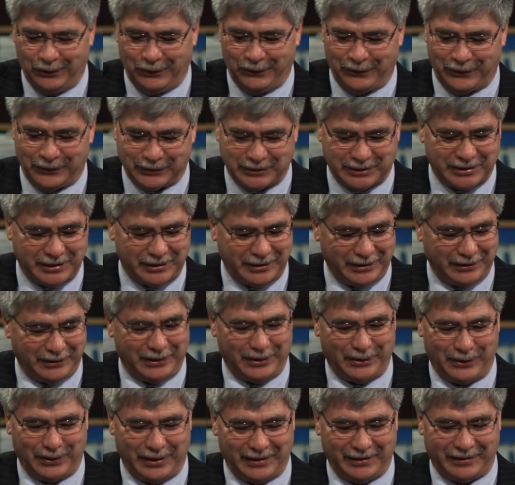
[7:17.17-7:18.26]
they're sitting
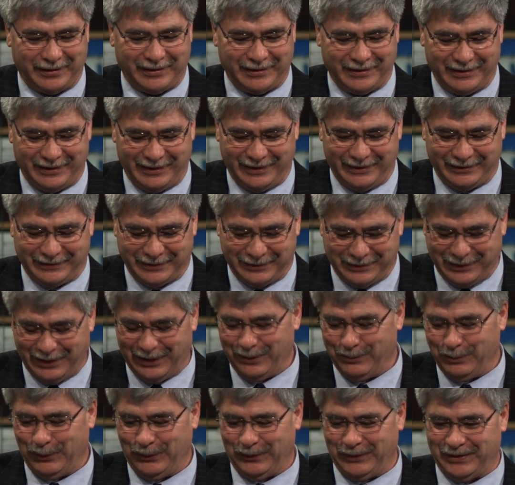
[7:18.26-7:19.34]
there at the
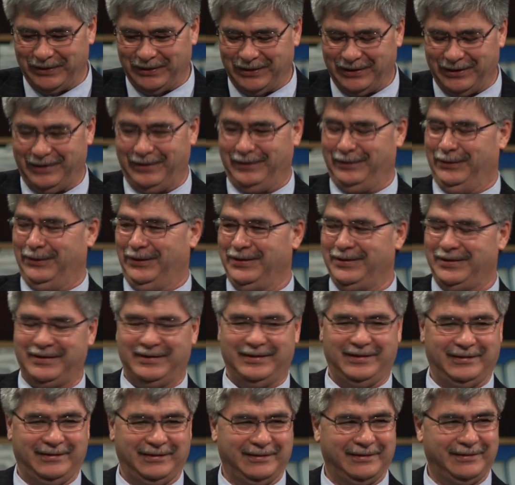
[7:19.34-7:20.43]
table and they look,
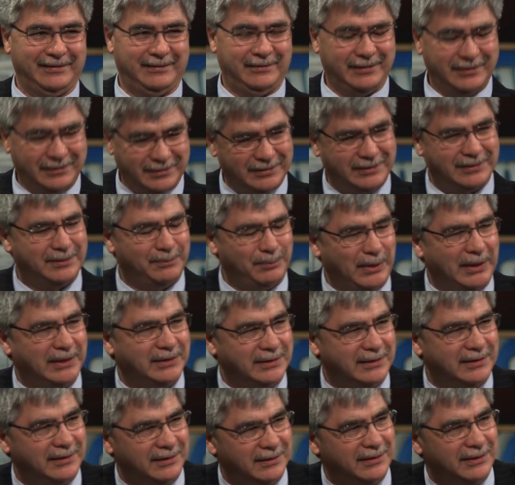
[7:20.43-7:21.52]
and this is the
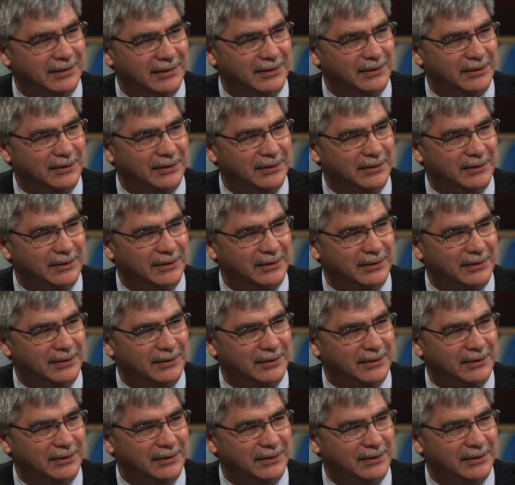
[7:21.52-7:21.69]
president of